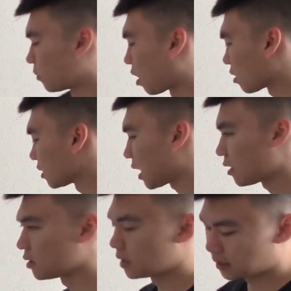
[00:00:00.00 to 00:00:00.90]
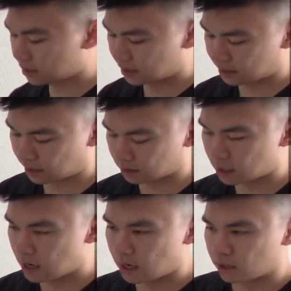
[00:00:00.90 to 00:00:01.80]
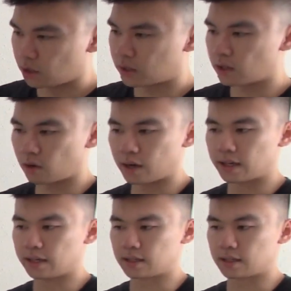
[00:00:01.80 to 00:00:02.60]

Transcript: The markers that are unique to T cells, you can already